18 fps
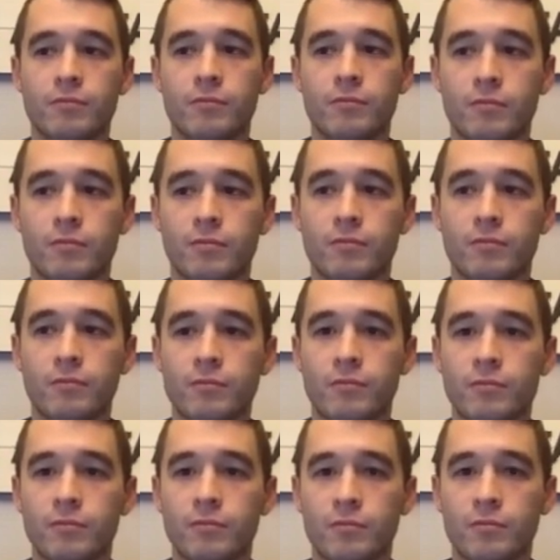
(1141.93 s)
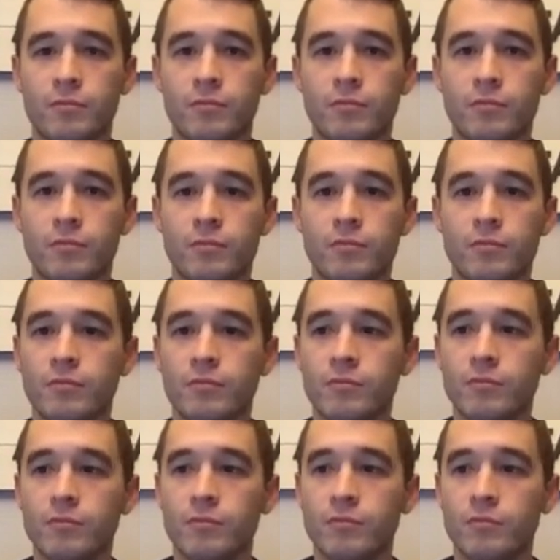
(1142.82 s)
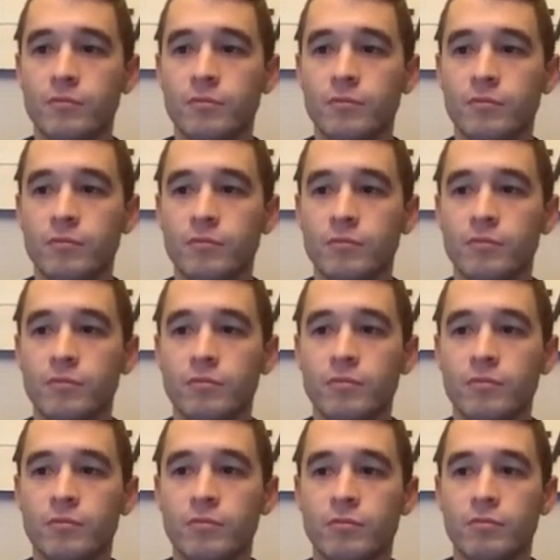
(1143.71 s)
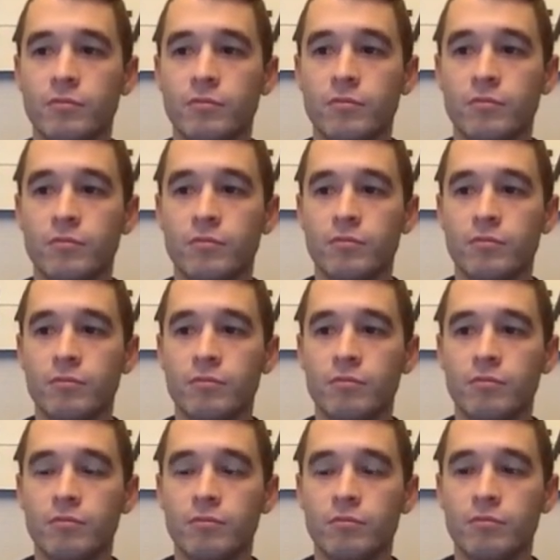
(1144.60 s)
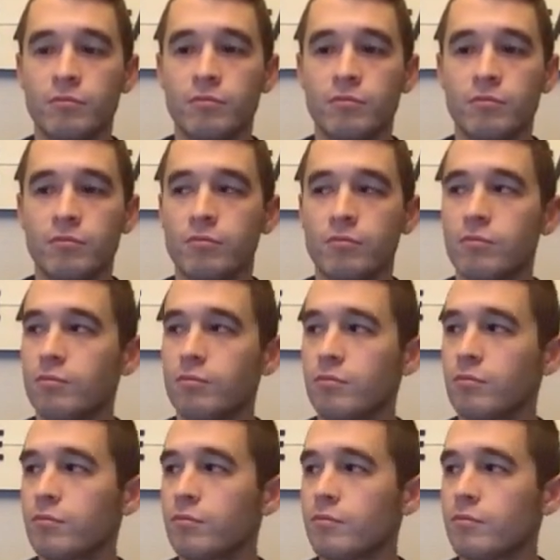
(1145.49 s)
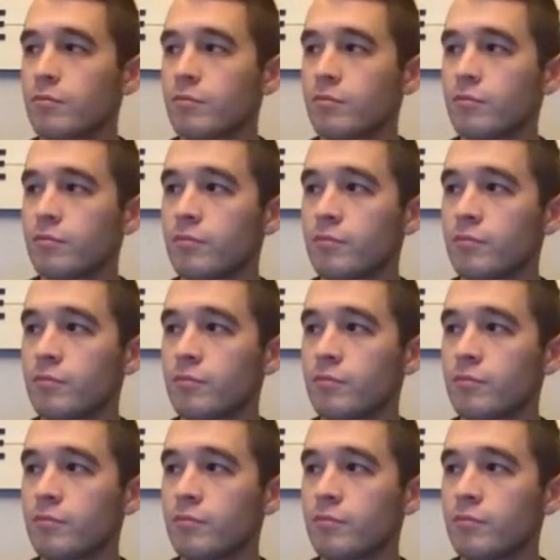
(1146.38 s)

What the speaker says: No words are spoken by the person on screen.